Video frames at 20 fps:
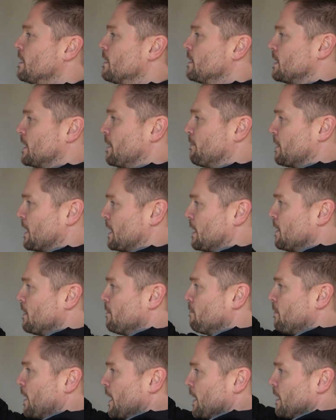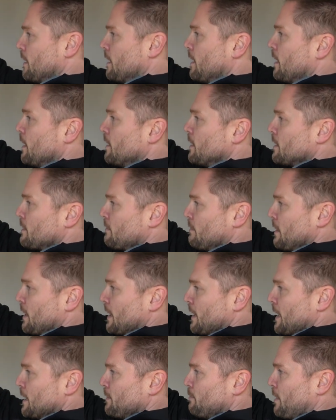simply by
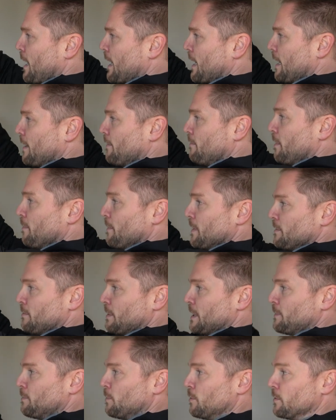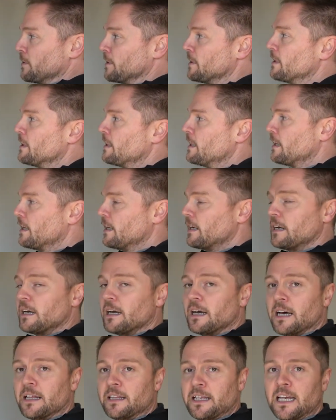unscrewing this bracket from the switchboard.
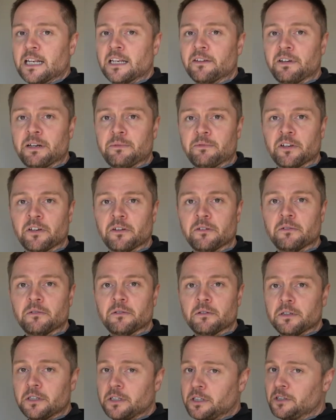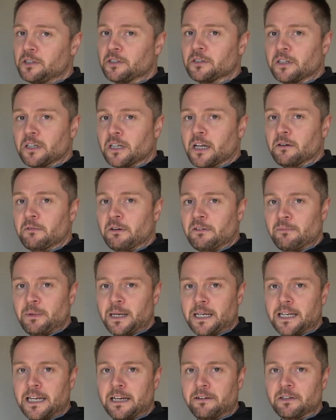At the end of Heep2, you shouldn't know we've
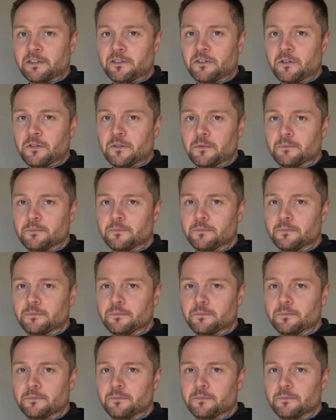been here at all.